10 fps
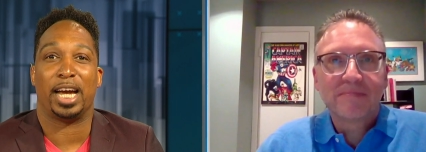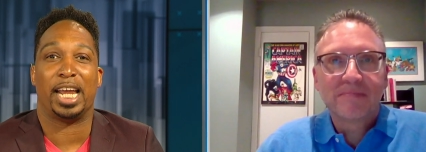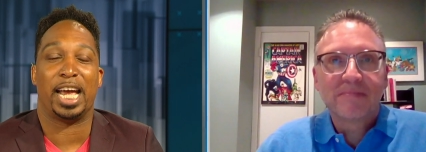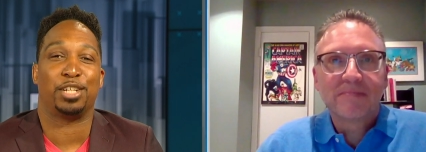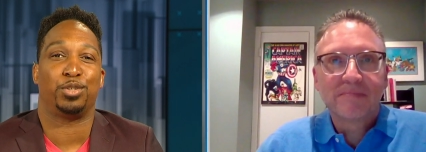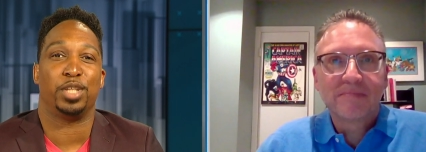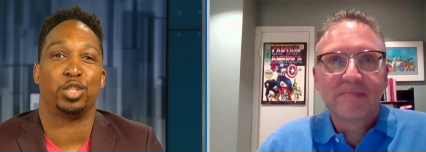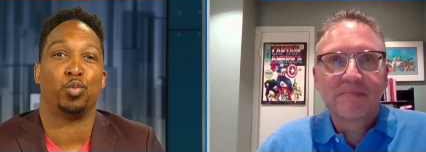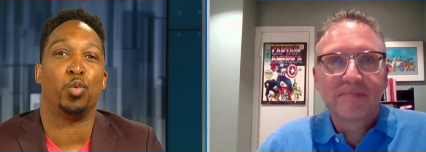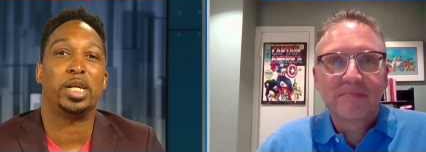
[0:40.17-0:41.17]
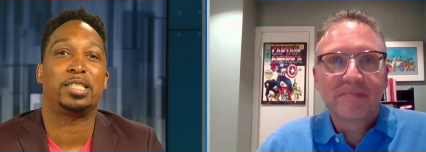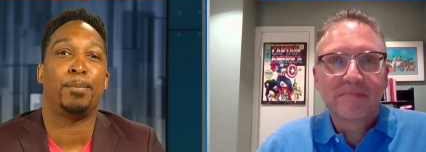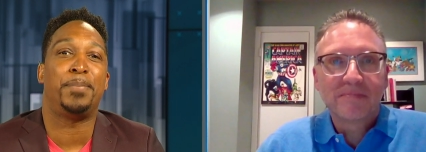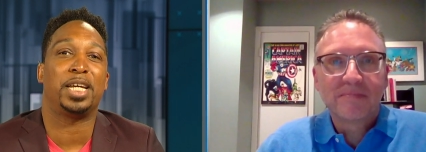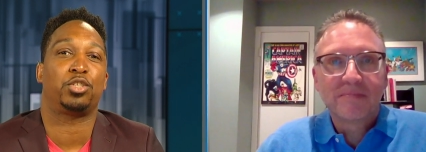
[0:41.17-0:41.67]
Speaker 1: I got to ask you this. What
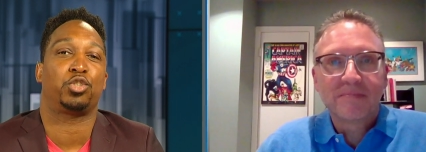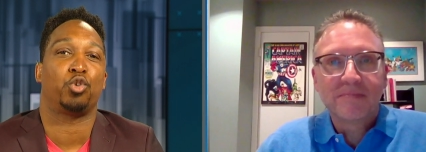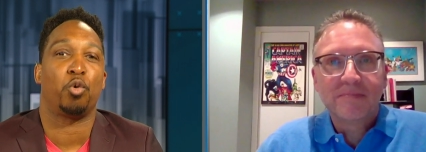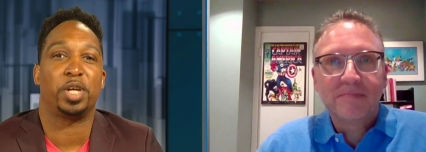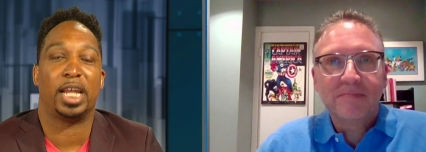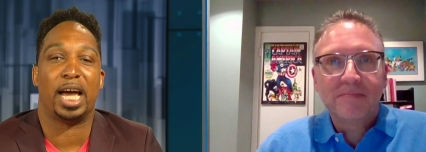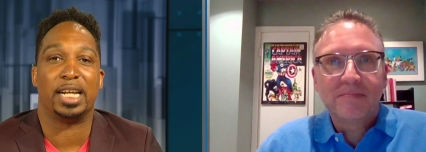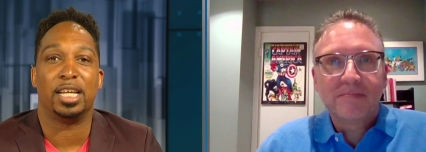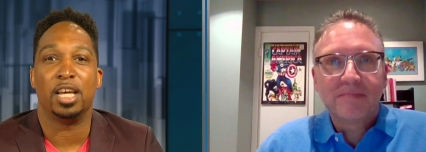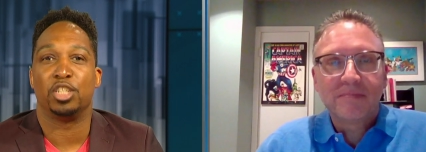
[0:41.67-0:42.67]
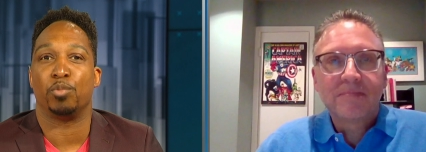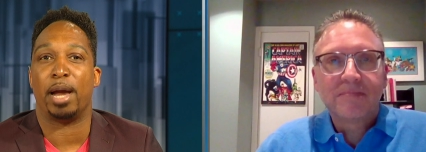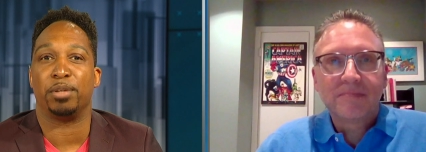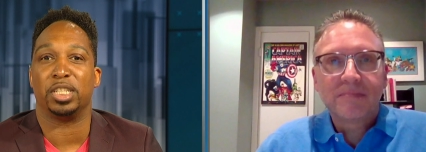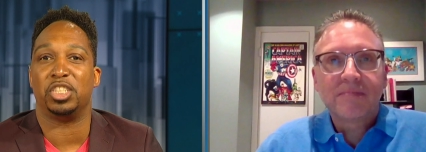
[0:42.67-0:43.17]
is the biggest storyline
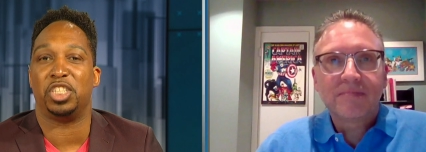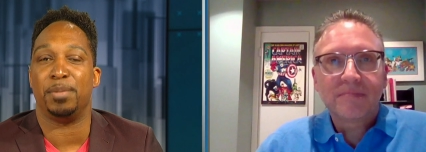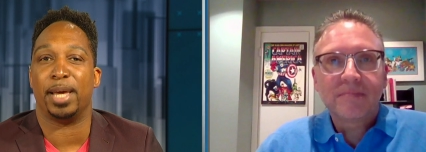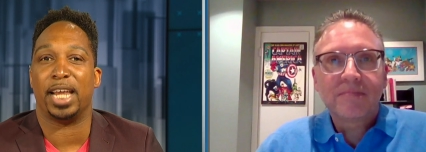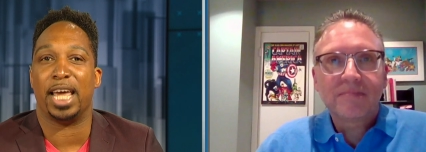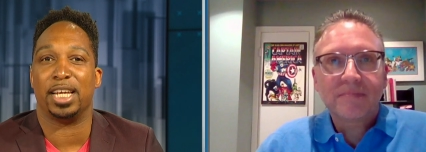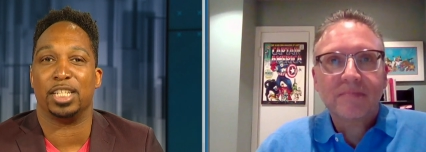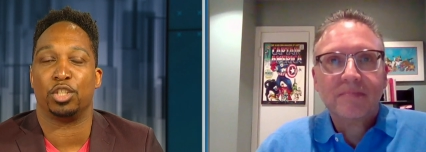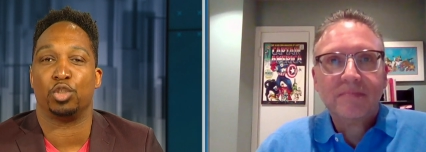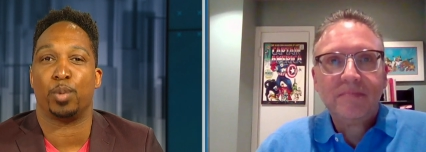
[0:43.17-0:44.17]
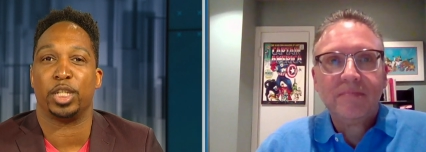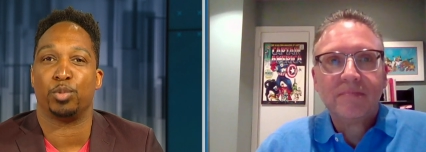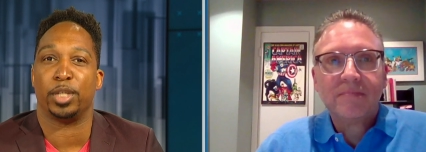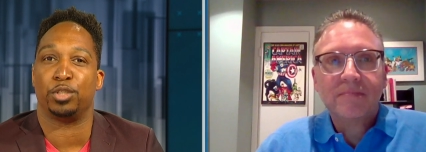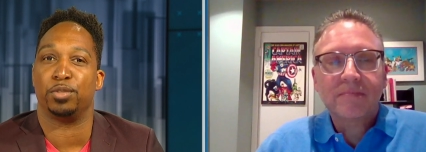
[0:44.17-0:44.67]
surrounding the G-Men heading into the
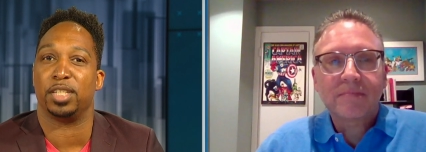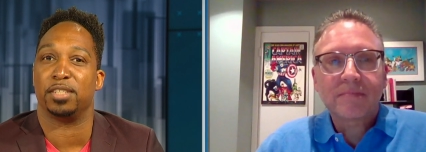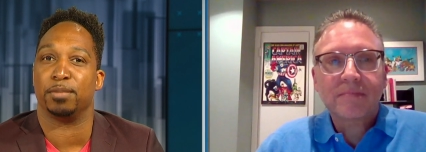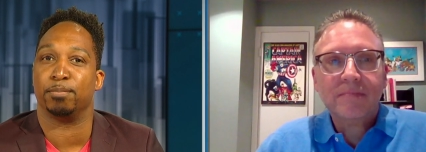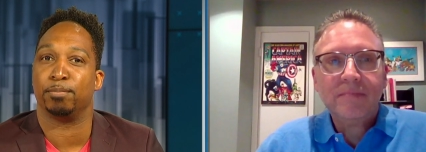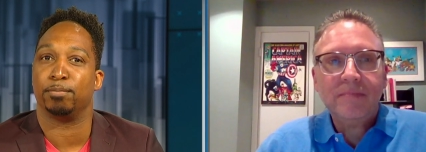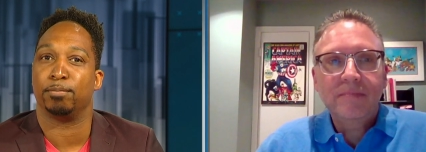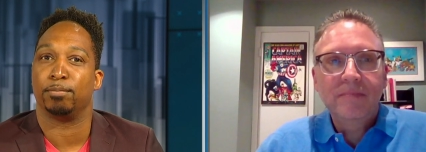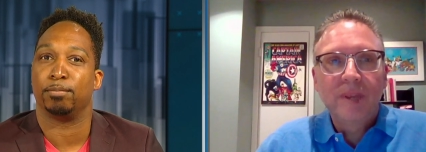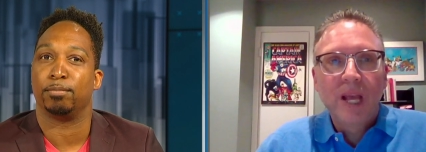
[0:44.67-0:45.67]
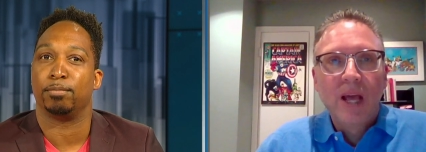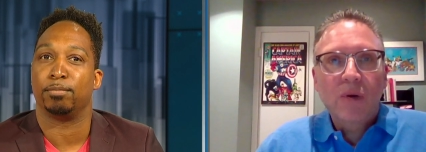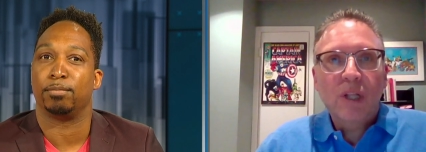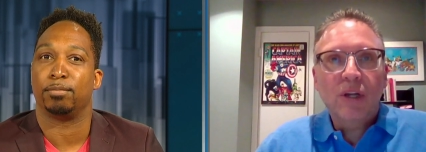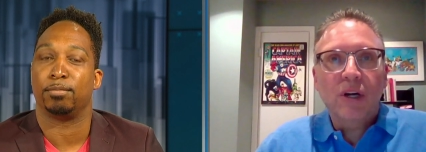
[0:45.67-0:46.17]
2022 season?
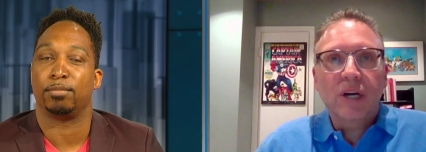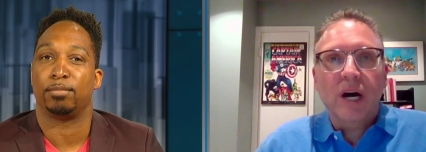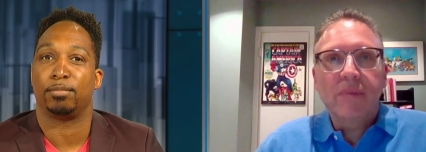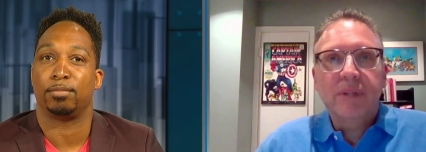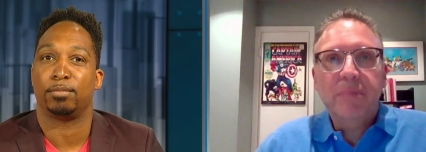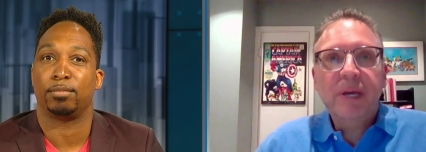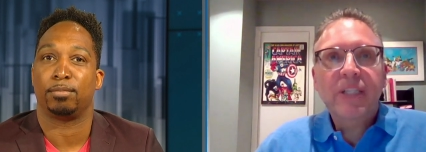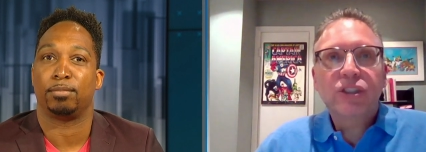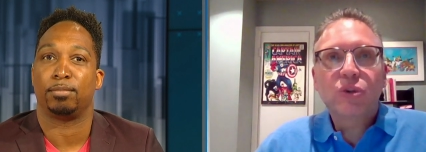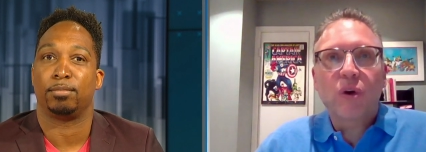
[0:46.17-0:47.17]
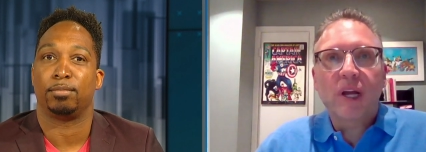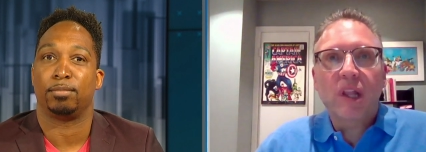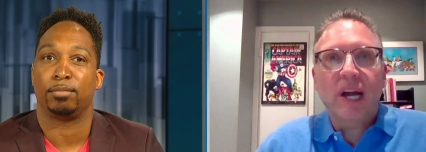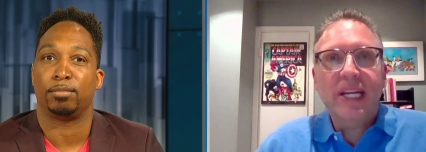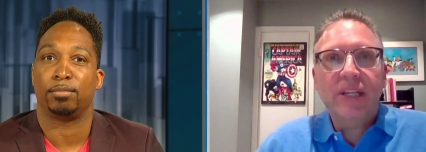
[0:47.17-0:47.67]
Speaker 2: Well, look, the biggest
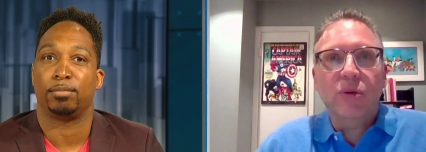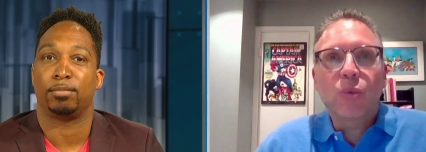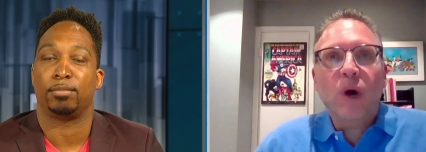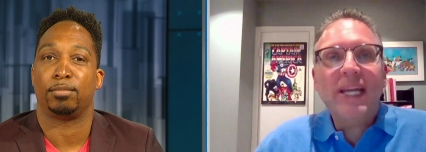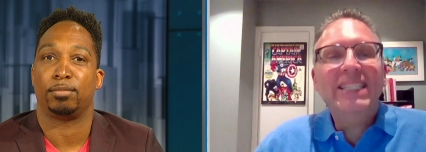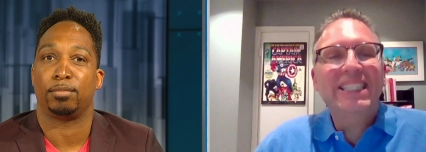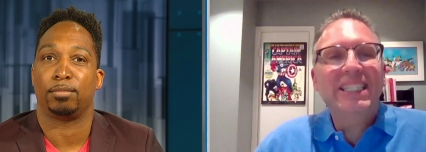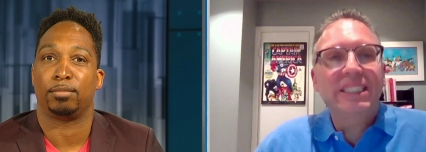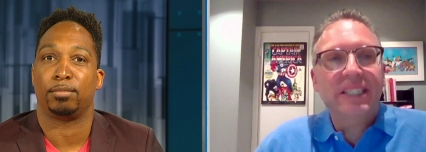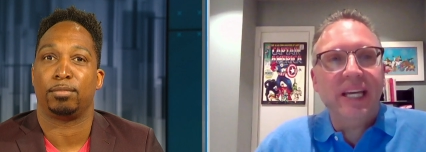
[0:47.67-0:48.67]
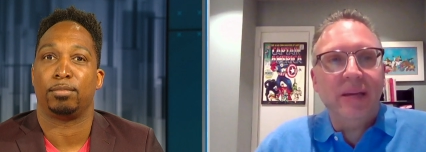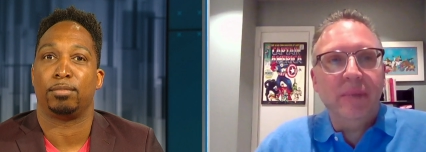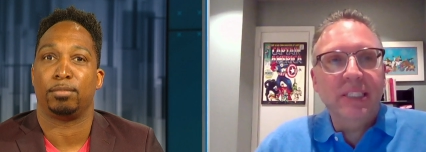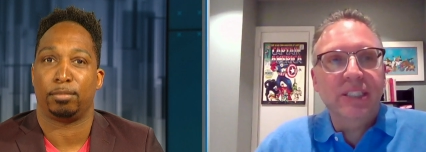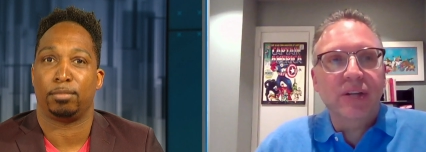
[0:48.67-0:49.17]
storyline, look, what is this team?
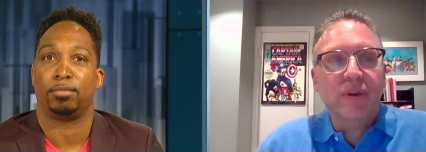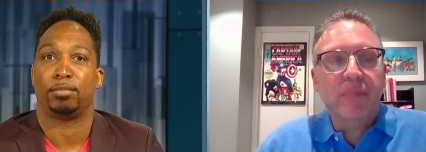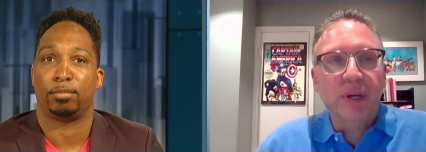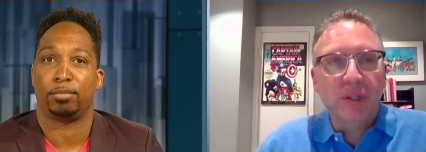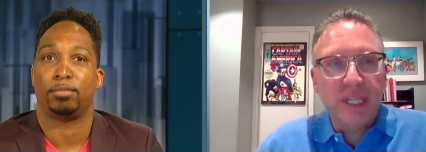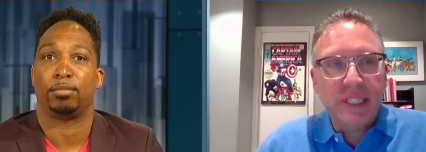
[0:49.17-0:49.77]
Is it a rebuilding